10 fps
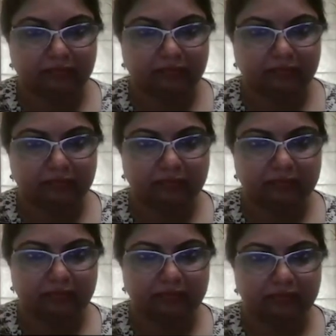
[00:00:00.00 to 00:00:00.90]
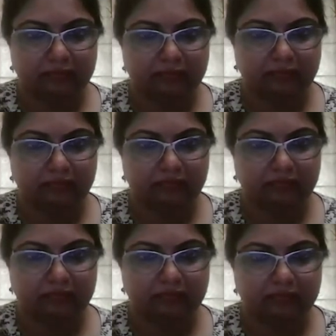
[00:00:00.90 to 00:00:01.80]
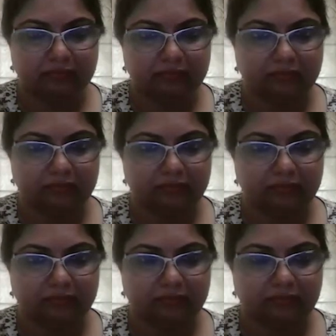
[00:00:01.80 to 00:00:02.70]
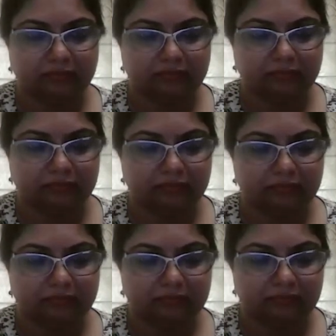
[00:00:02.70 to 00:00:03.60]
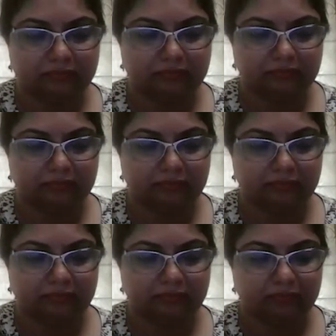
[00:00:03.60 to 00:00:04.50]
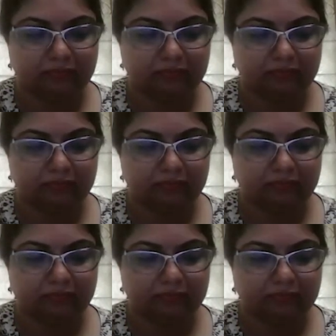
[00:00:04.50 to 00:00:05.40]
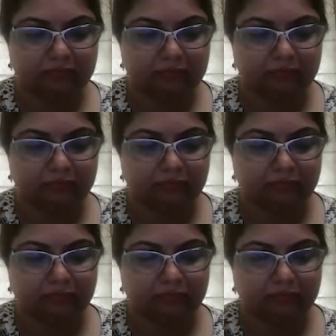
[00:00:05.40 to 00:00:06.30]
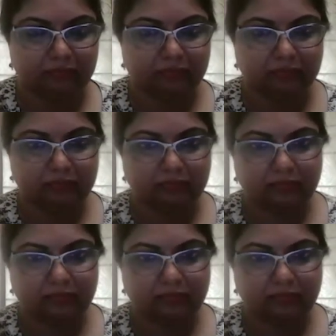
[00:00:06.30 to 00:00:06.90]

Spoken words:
The person shown says nothing.